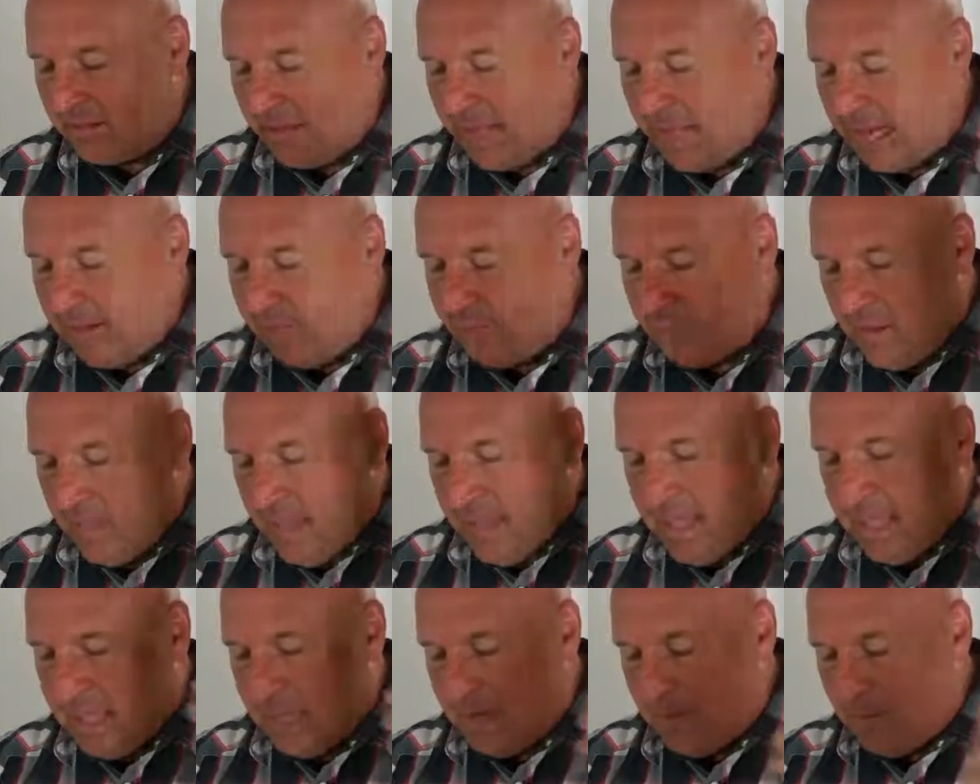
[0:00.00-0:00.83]
life
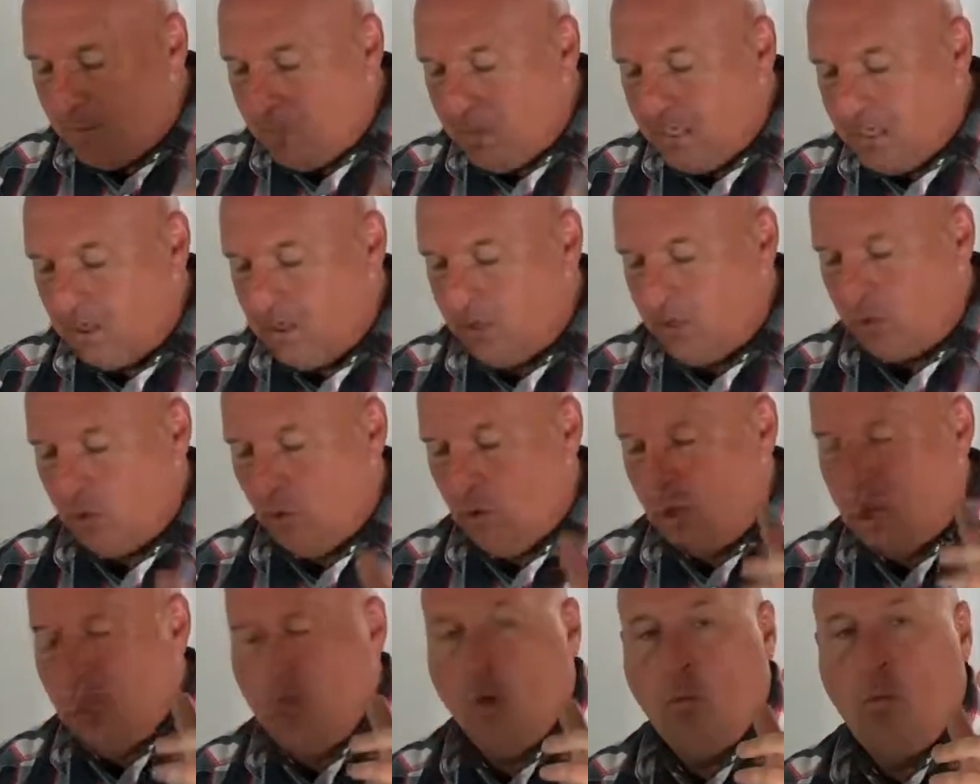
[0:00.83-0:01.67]
and a
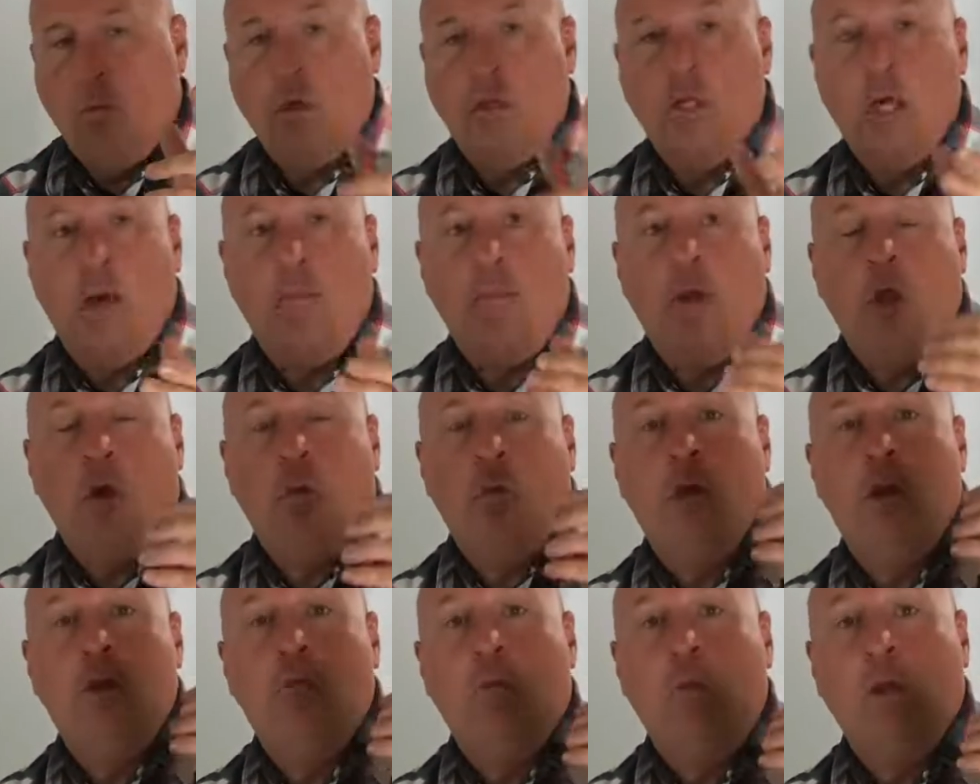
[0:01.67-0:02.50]
miracle will come.
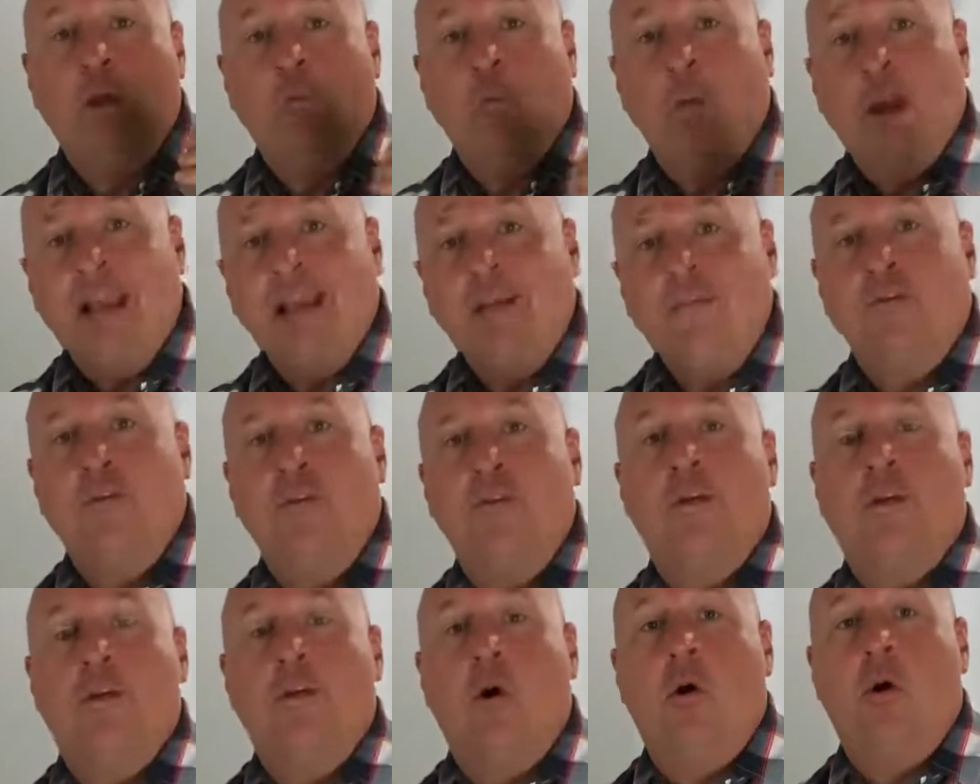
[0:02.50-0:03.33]
When we wait for
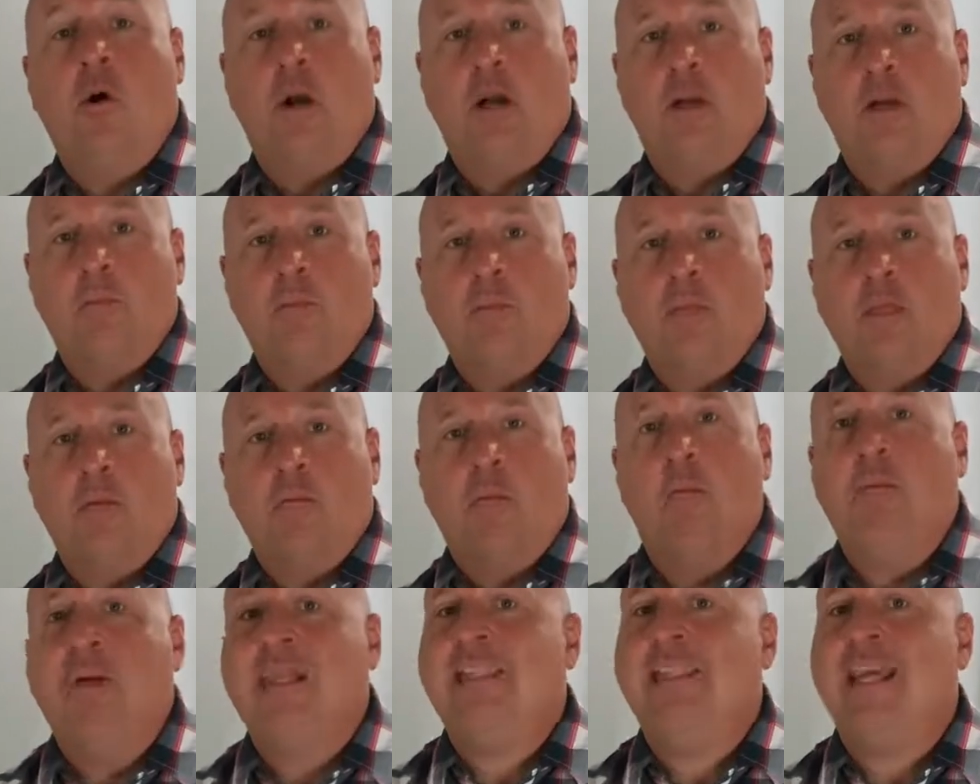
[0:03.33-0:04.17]
the Lord,
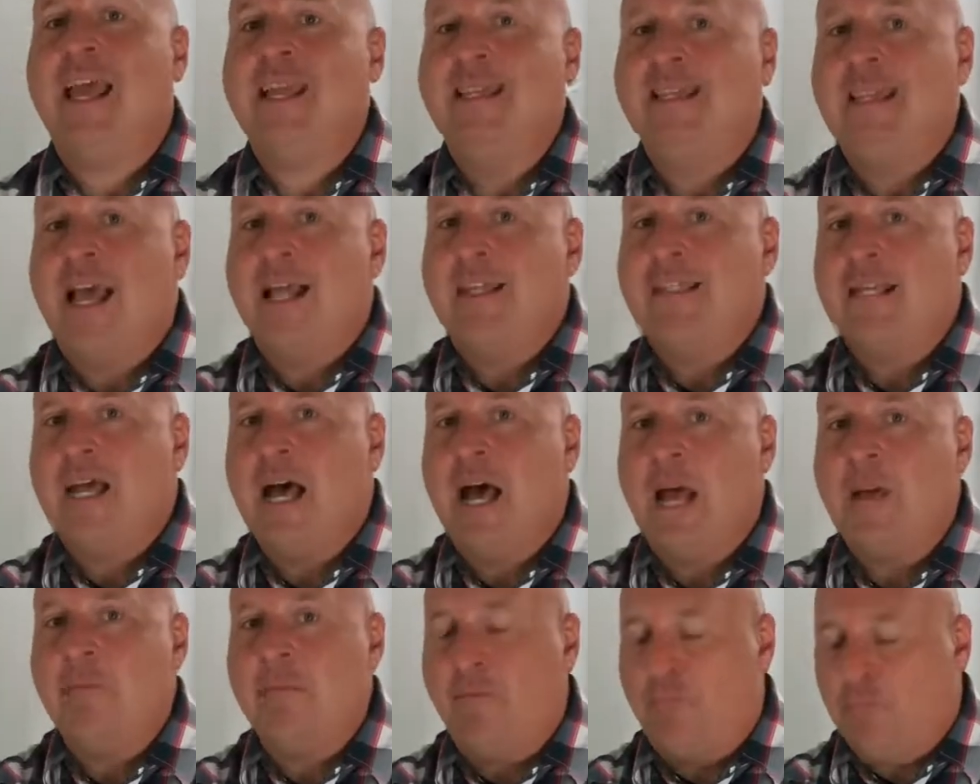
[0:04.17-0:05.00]
when we take that
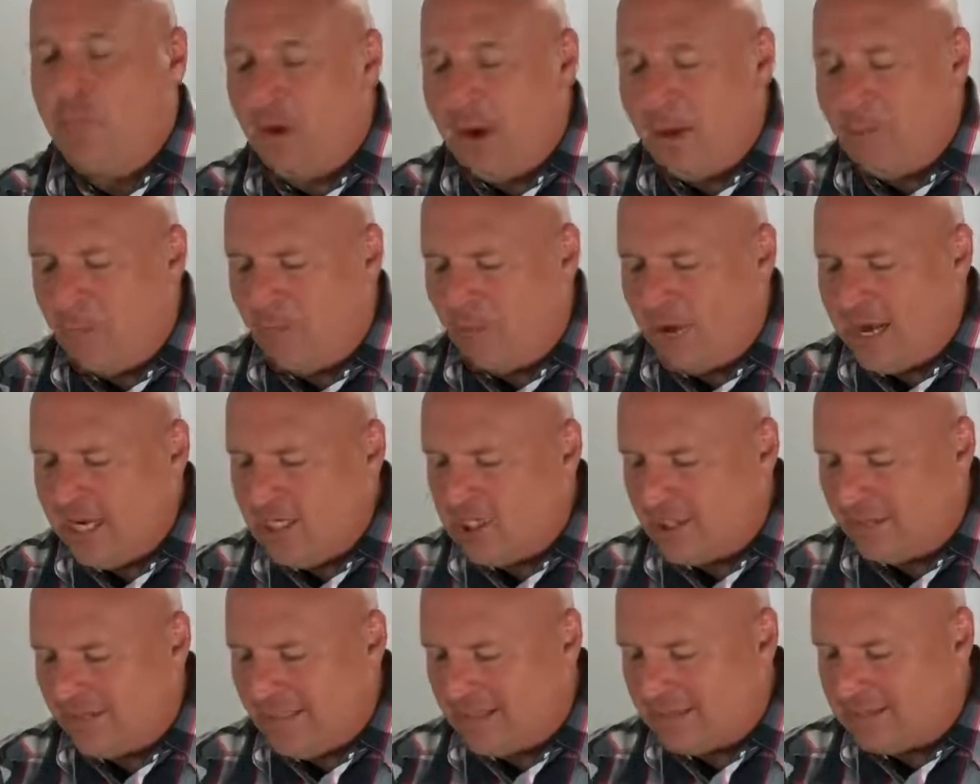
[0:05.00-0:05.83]
time of
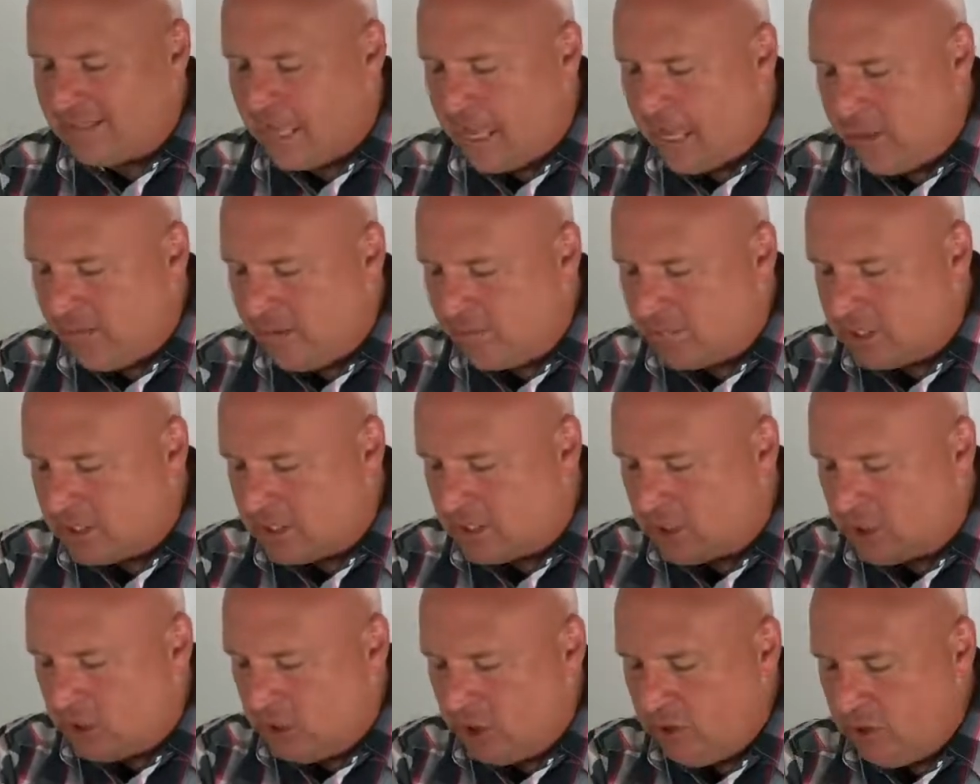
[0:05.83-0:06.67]
preparation, that time of
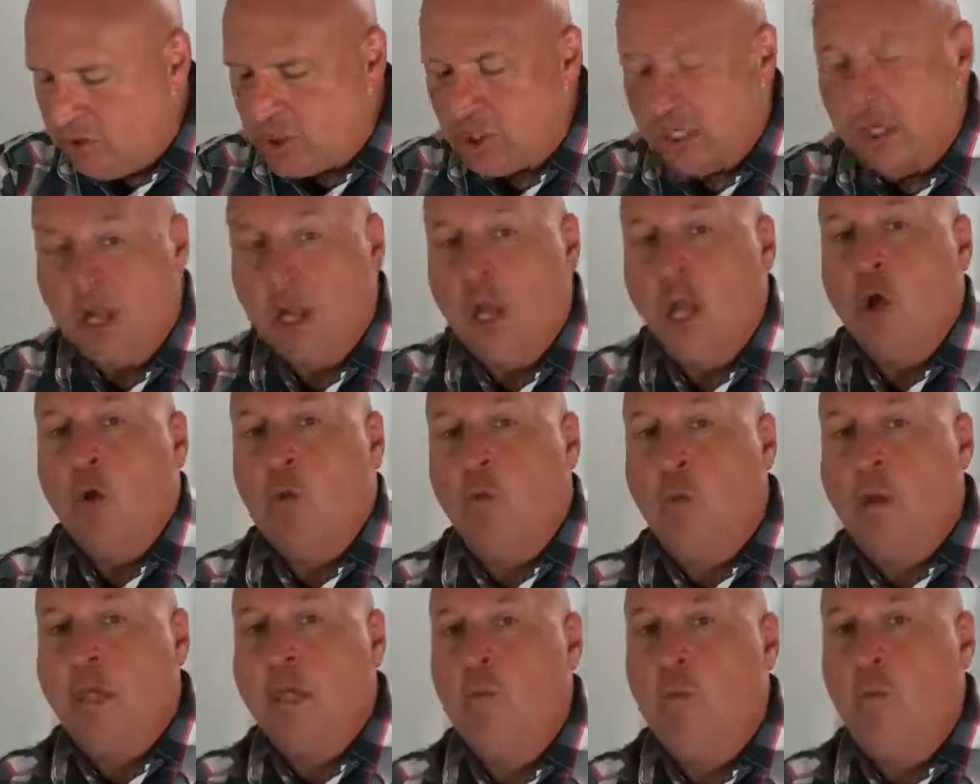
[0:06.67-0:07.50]
seclusion,
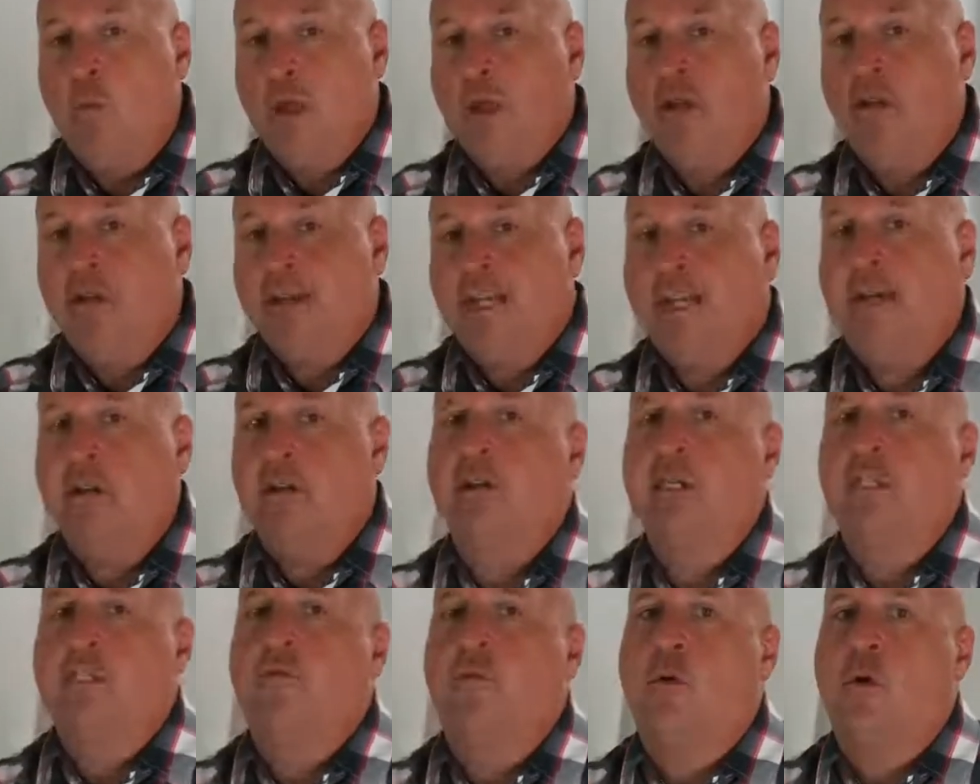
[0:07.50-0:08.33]
we will
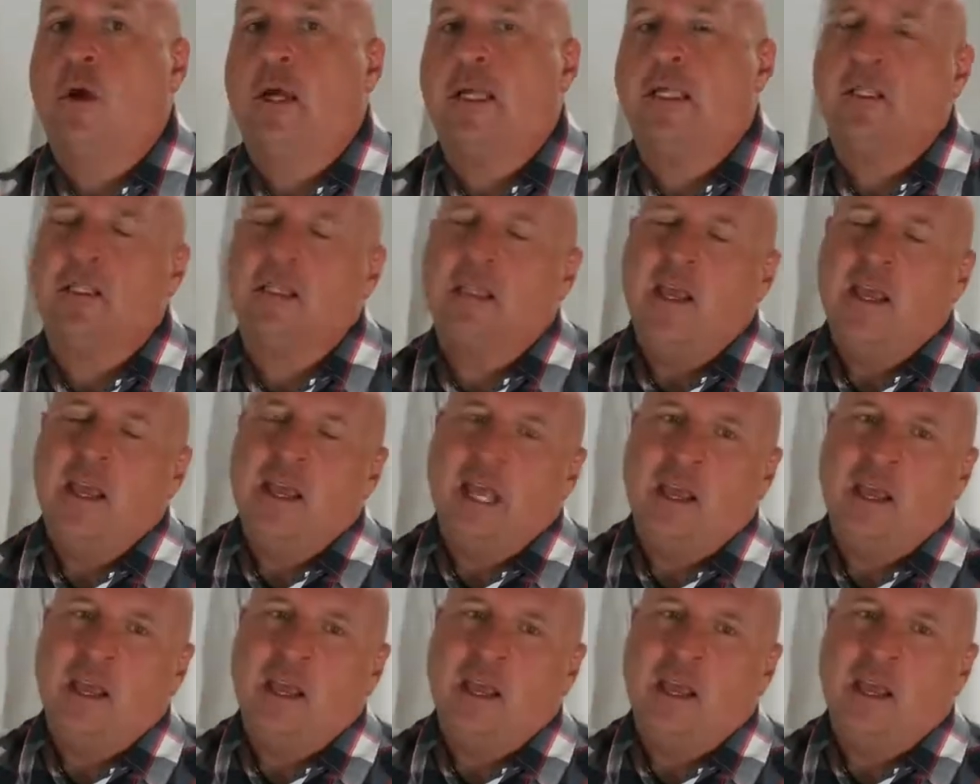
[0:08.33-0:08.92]
hear his voice.